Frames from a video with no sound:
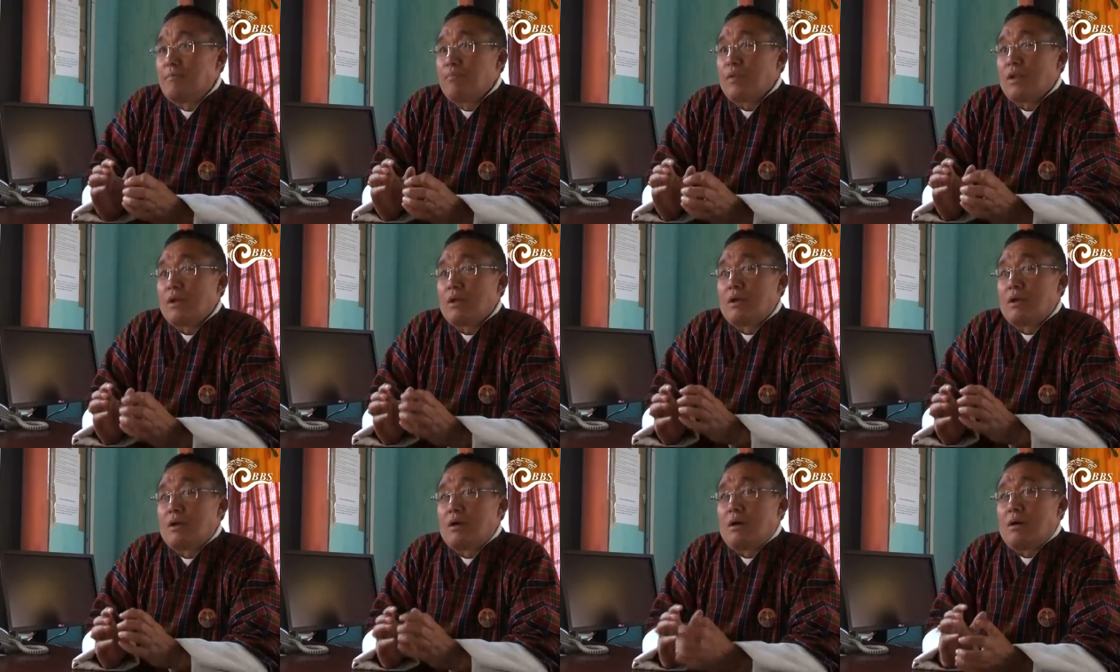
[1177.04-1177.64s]

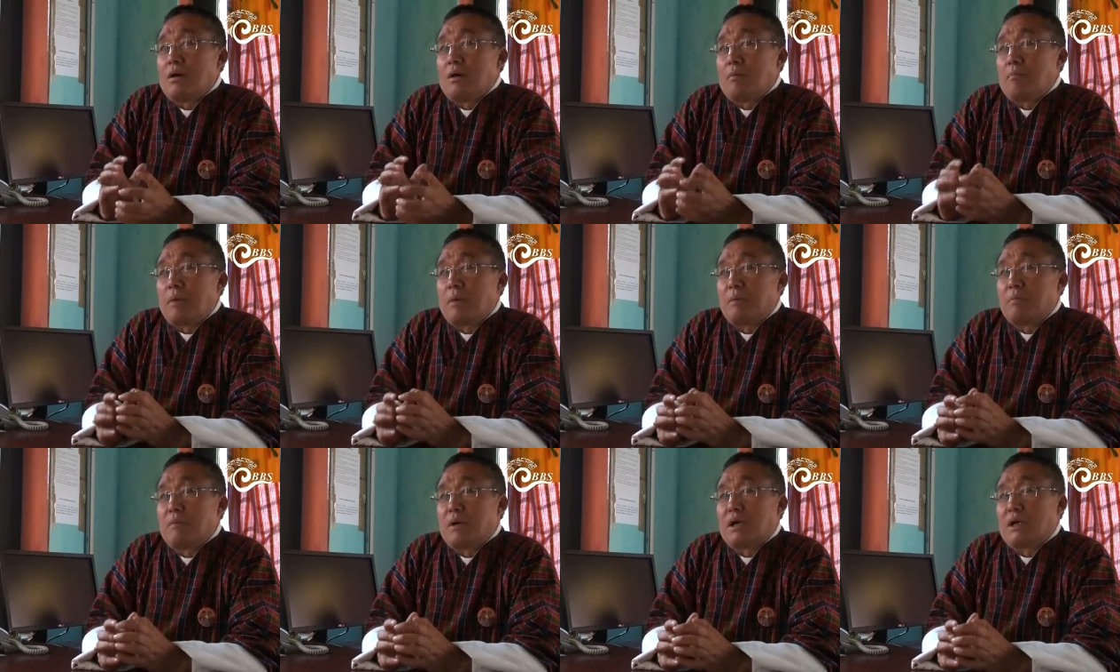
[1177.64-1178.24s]
think we are
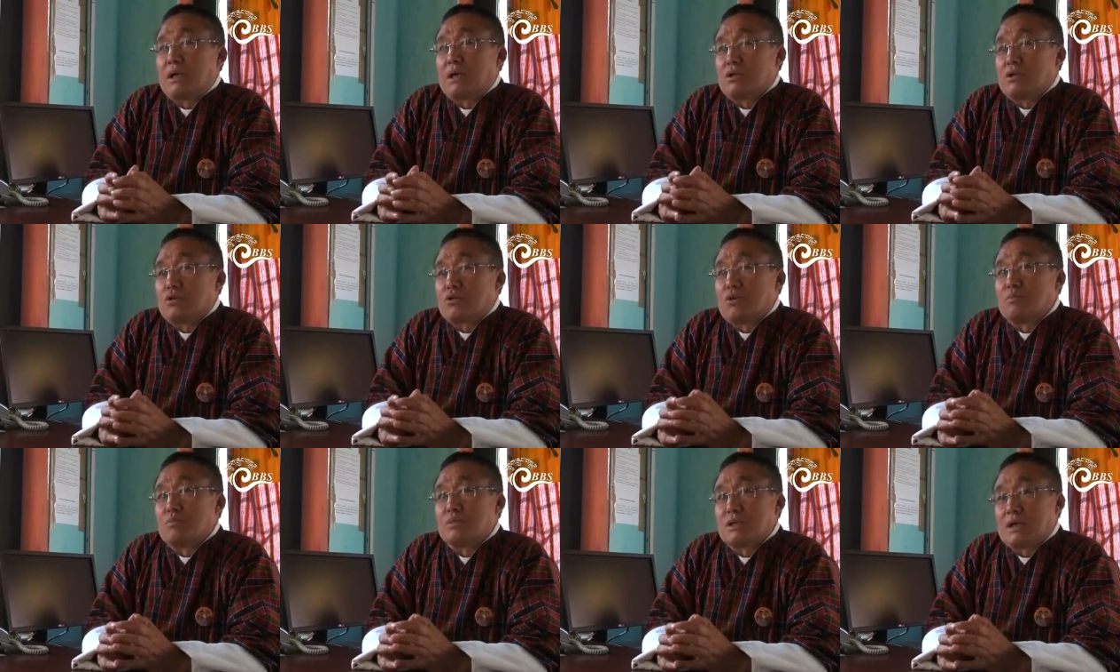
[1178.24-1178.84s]
going to shift
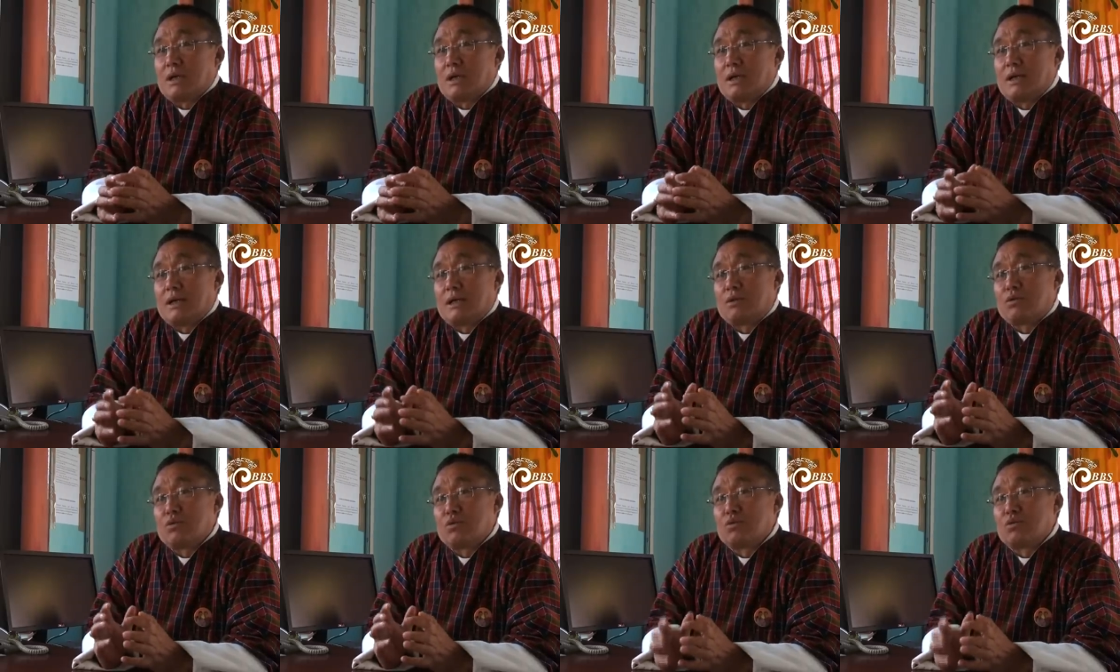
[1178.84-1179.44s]

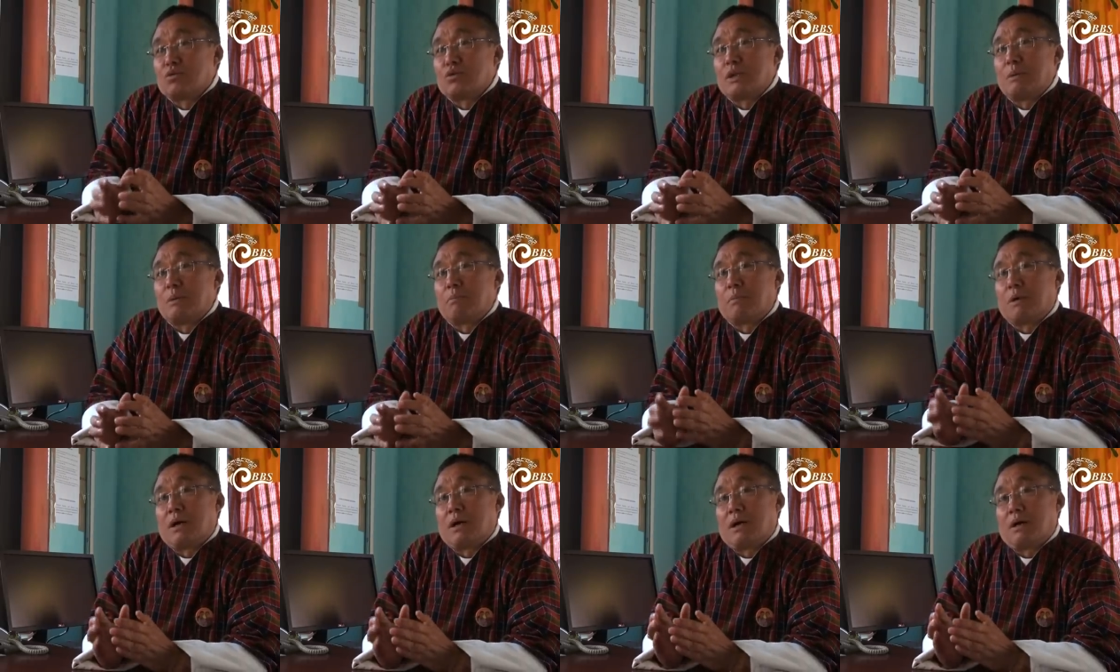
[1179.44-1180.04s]
Panbang
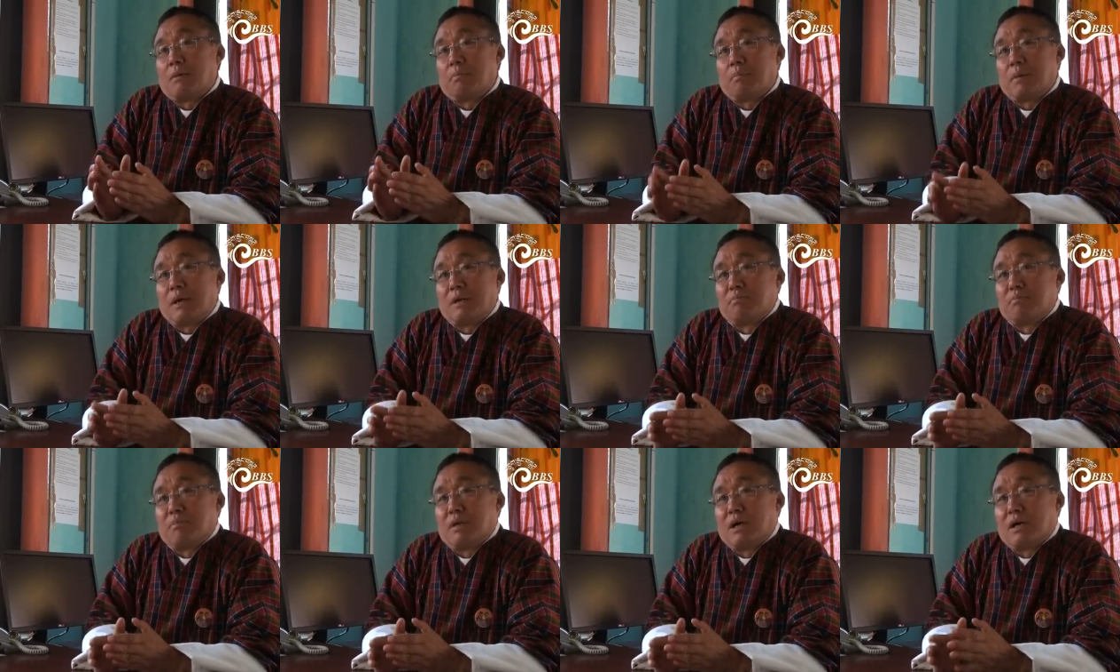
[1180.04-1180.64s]
Town to Tunku
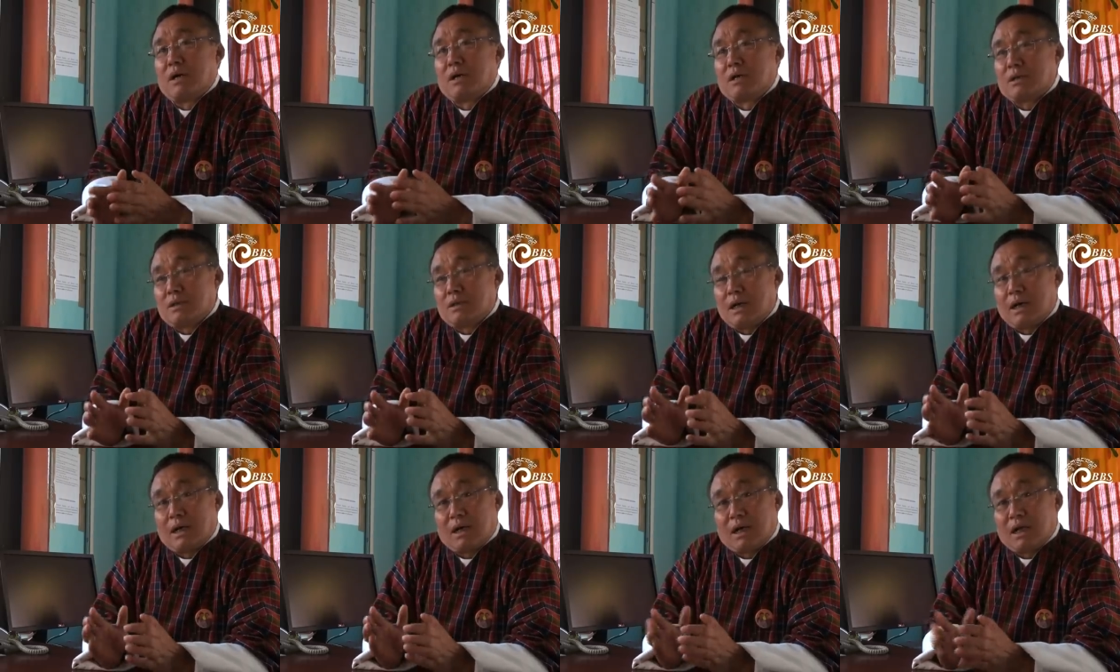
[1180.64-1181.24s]
Denba,
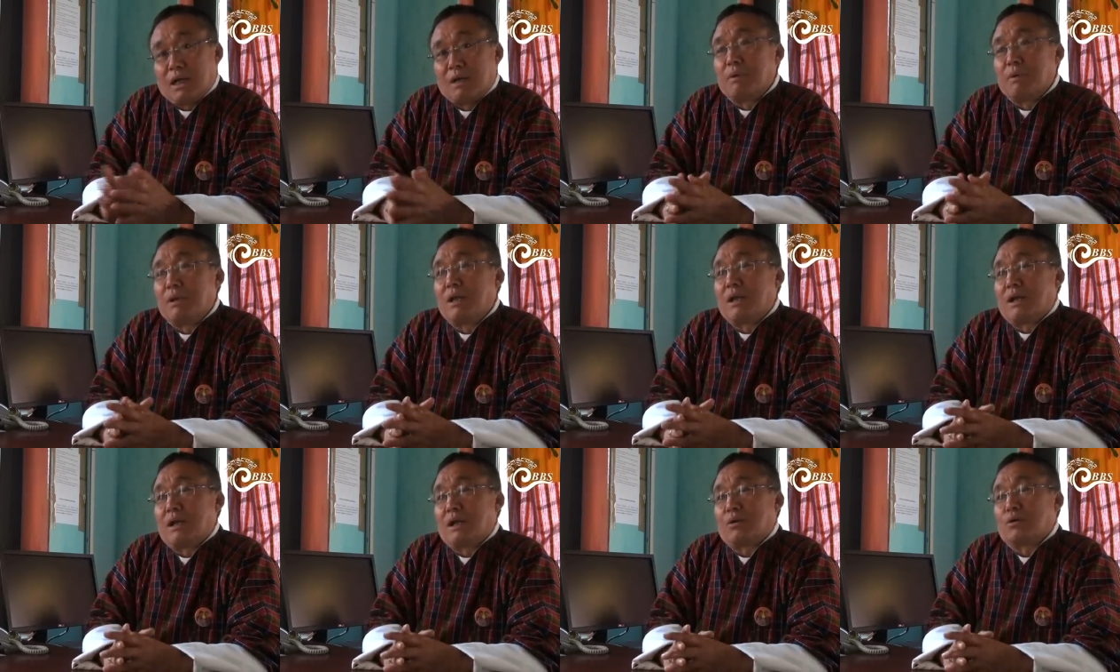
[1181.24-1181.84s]
which
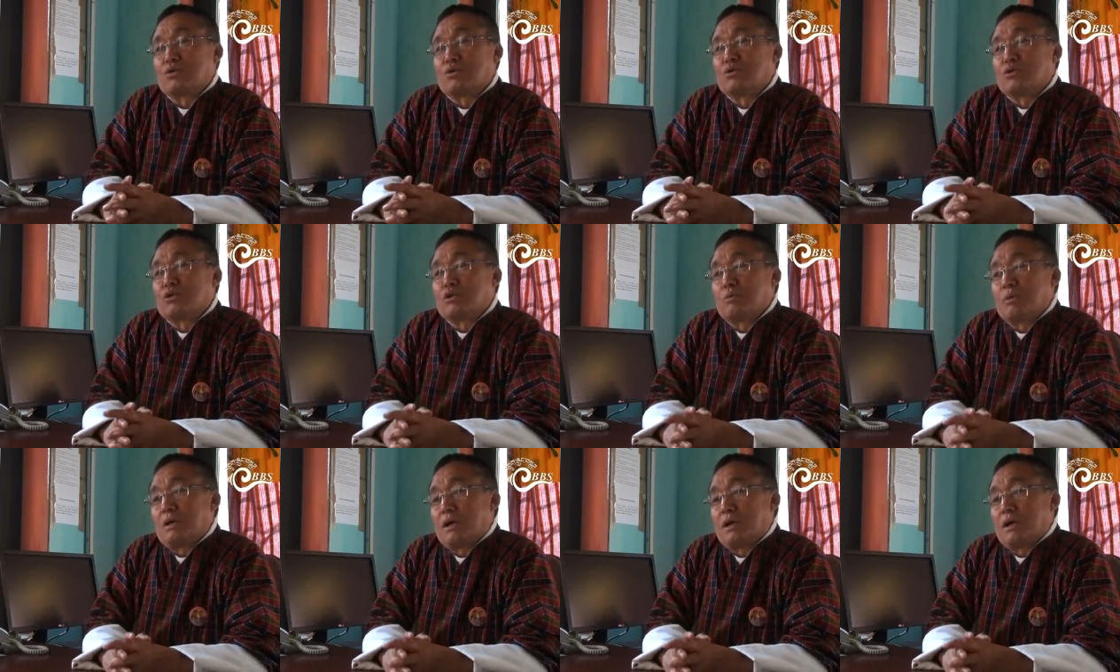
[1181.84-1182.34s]
is not true.